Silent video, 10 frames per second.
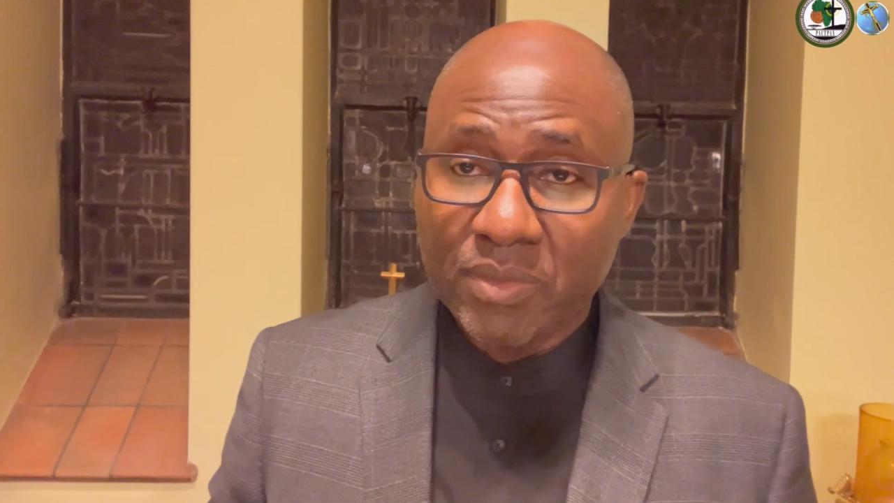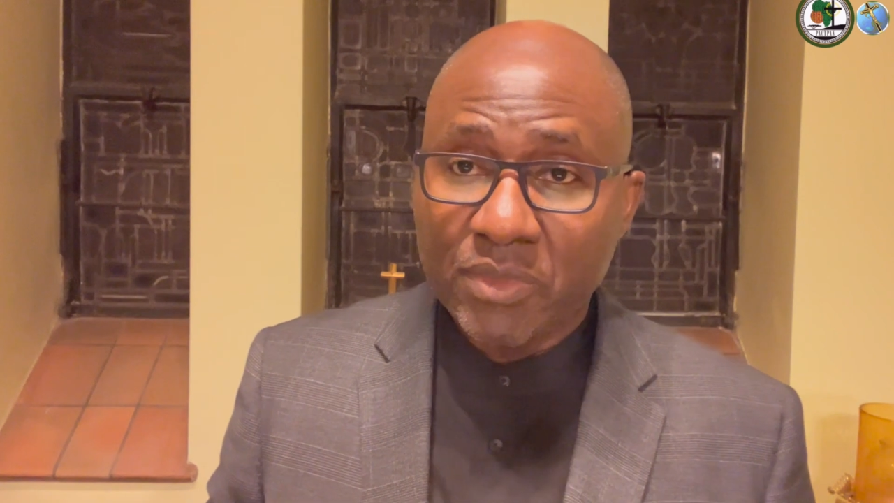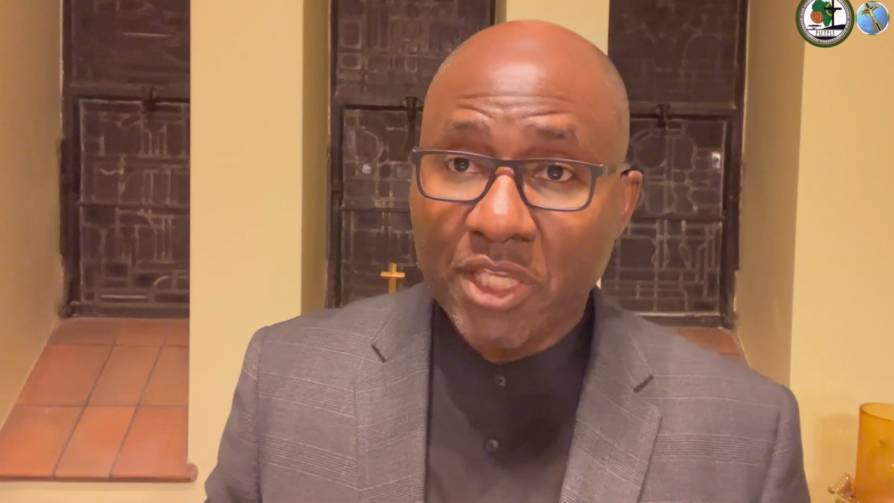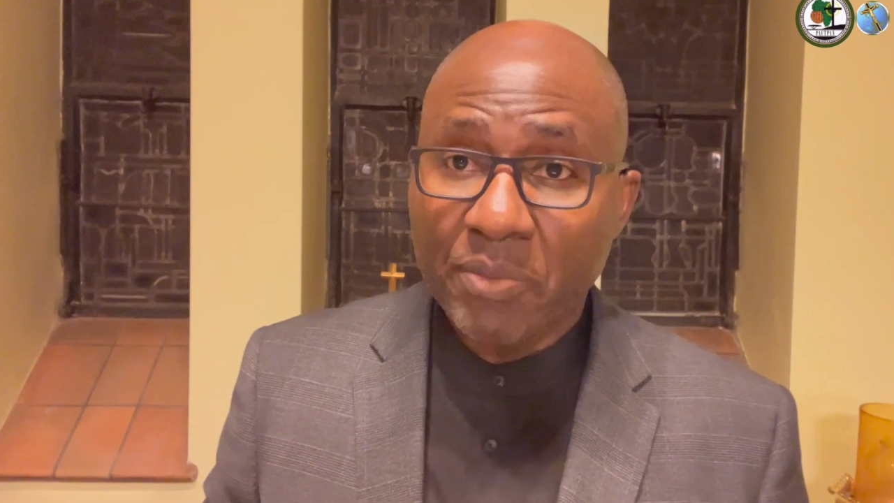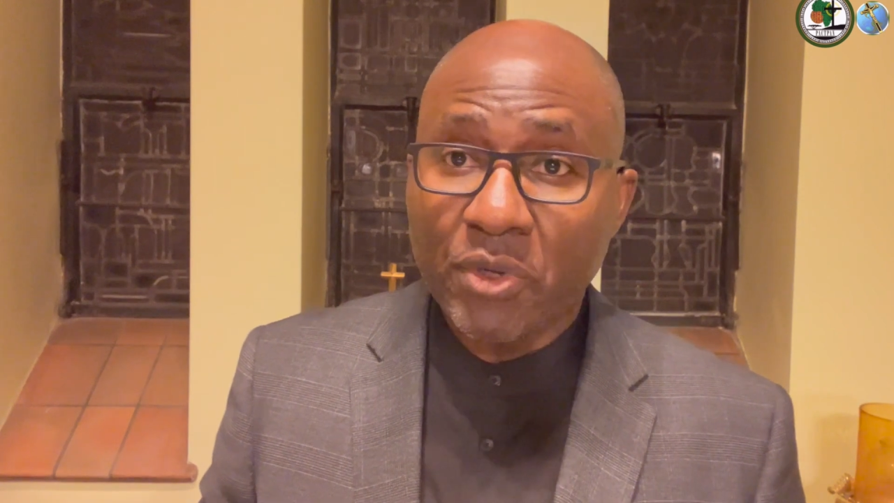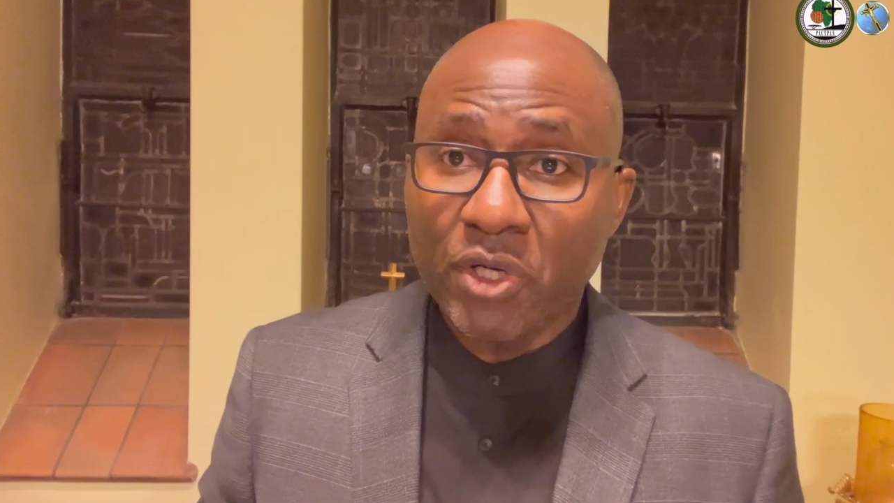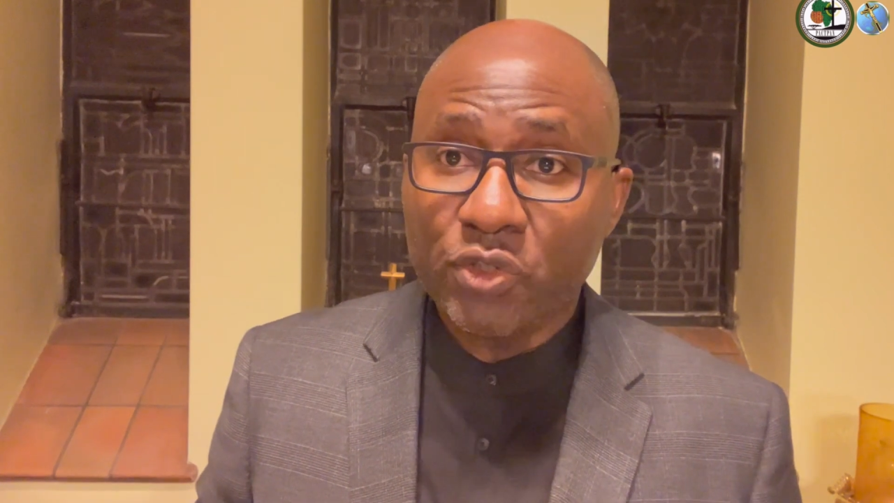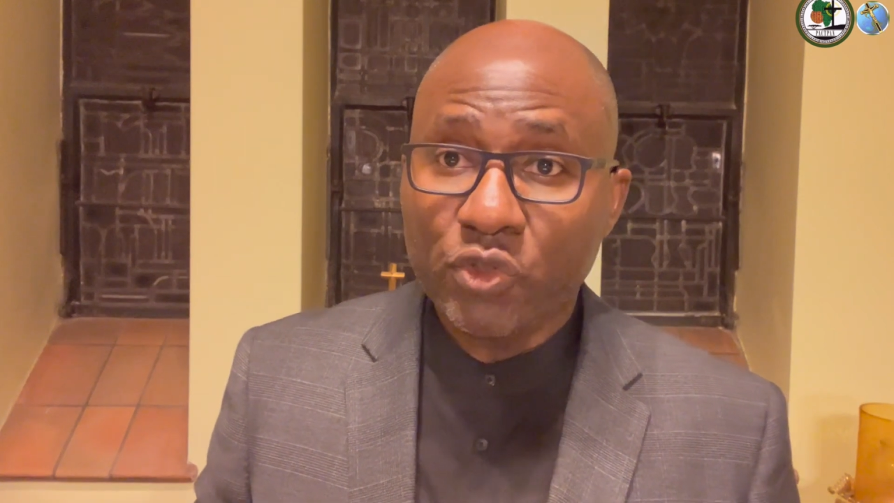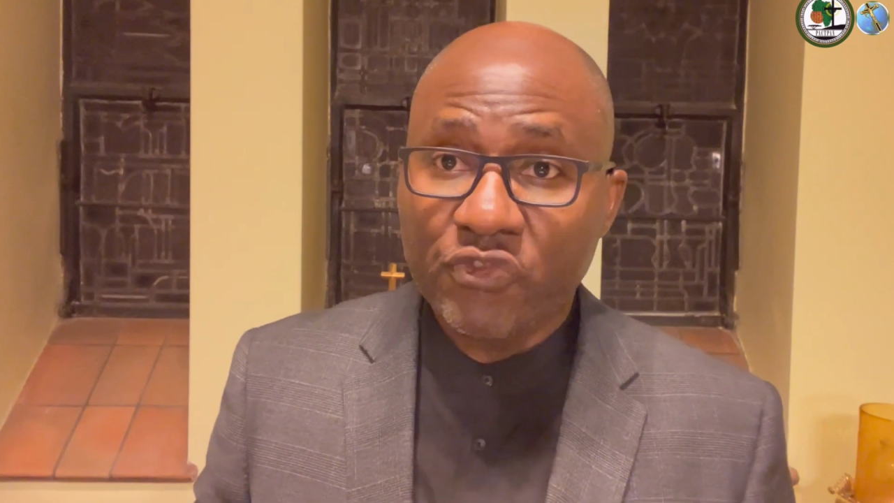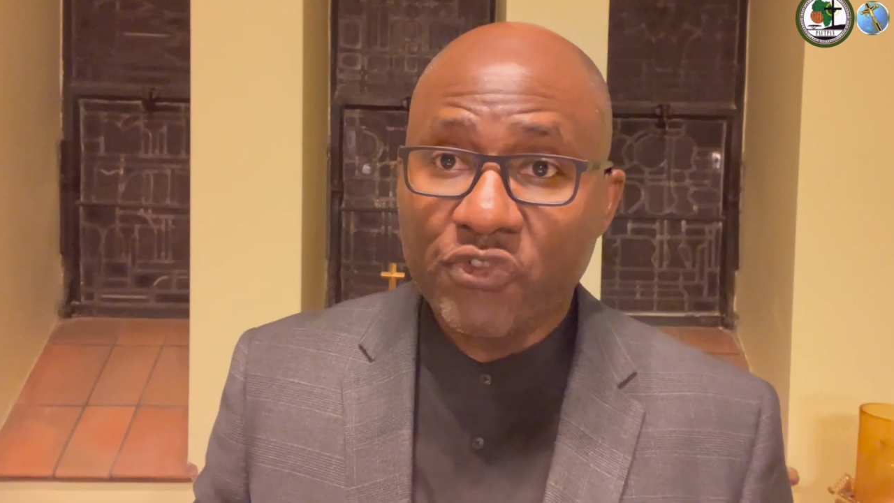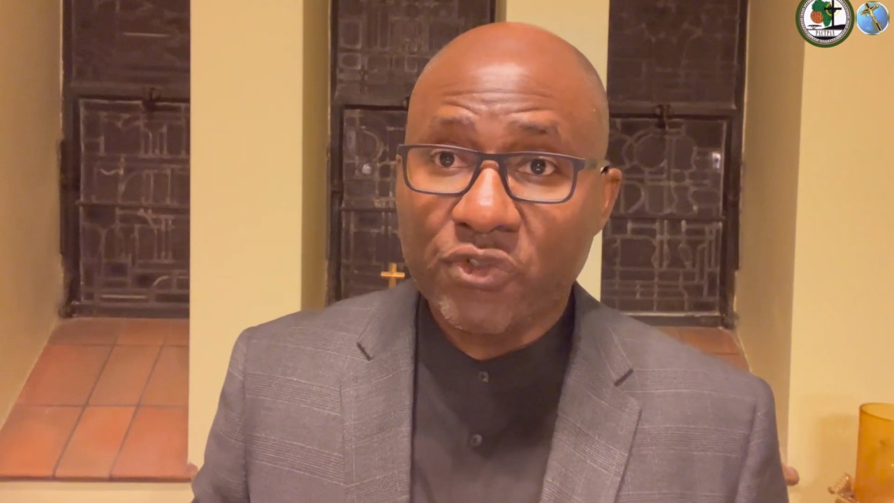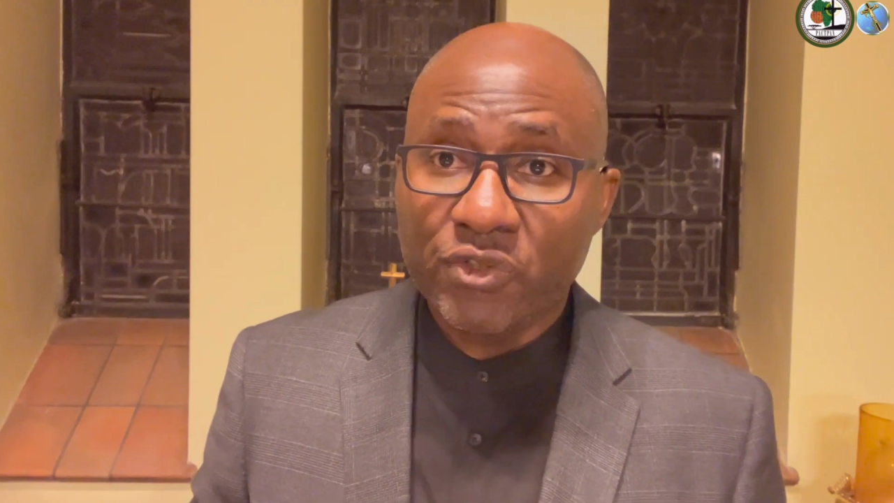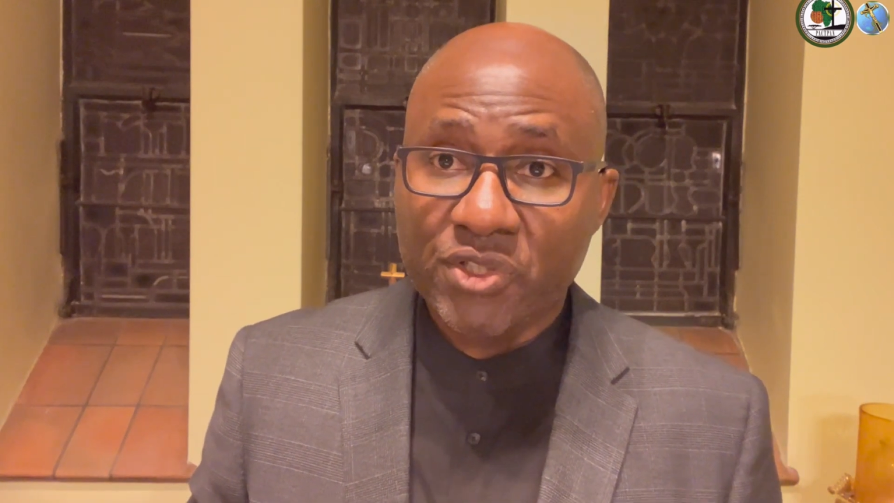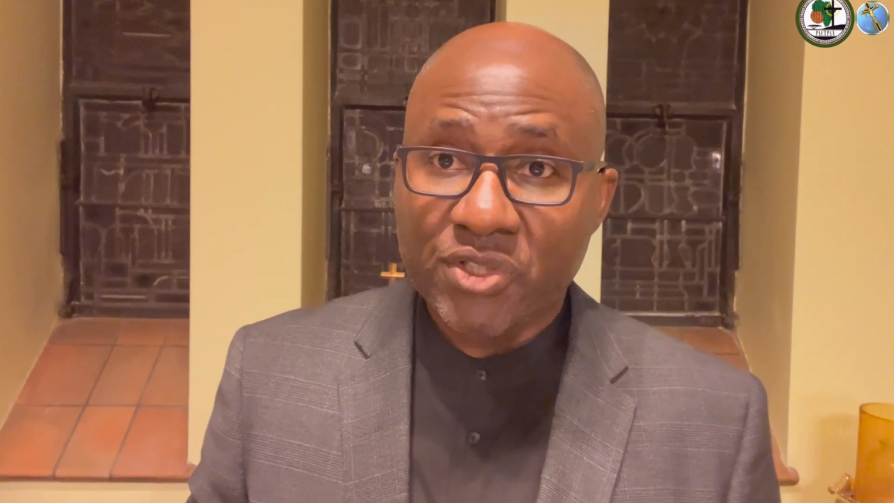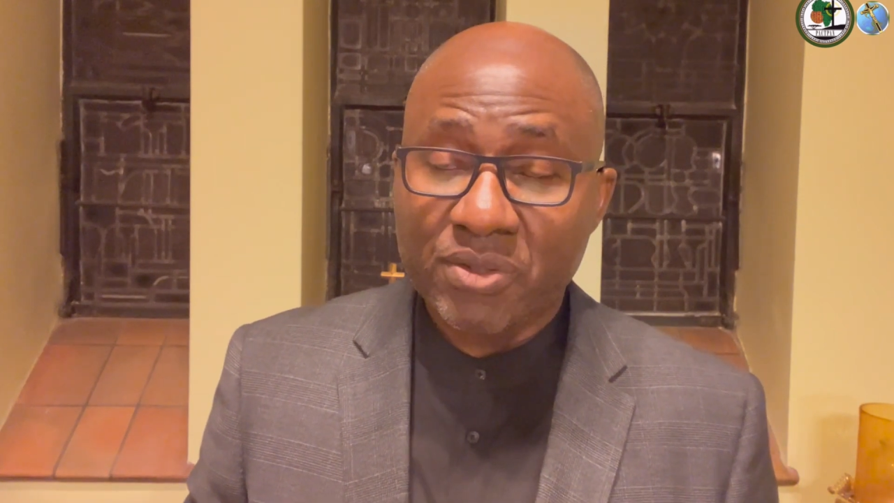they bore no
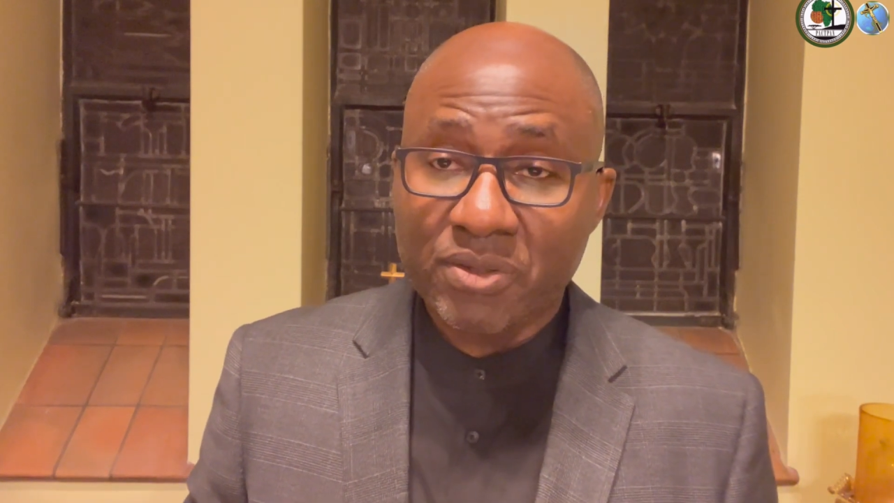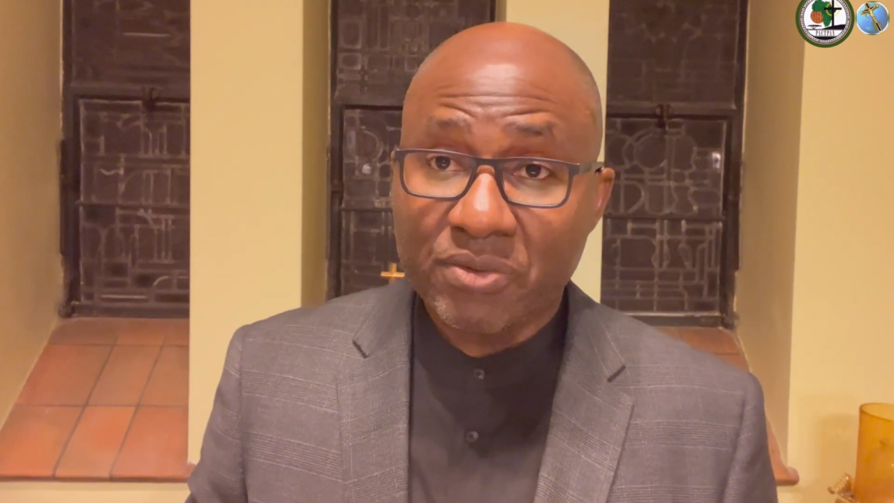fruits.